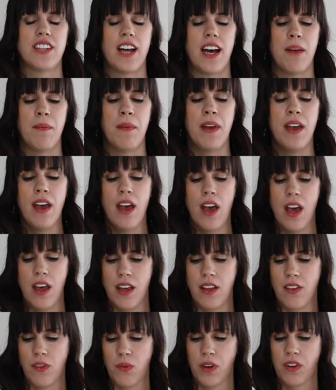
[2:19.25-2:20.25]
time.
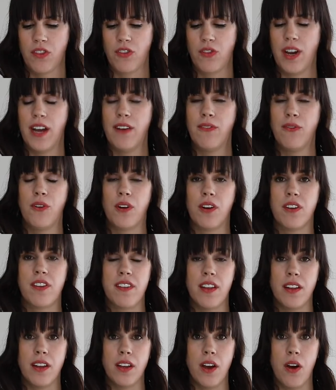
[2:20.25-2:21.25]
This works great for
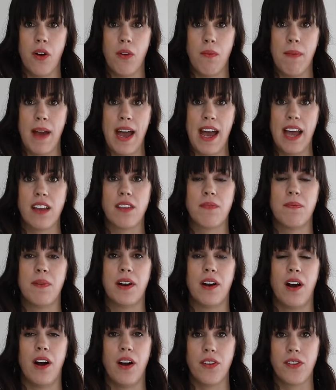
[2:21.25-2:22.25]
silicone bags,
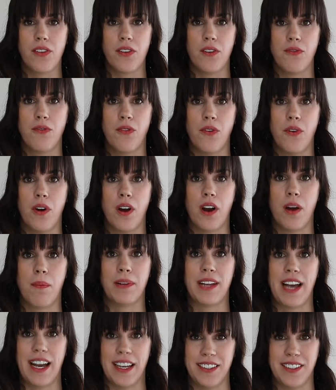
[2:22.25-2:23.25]
but also for
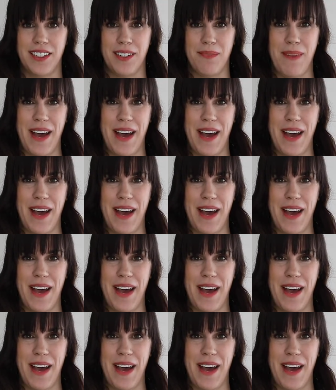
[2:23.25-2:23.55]
plastic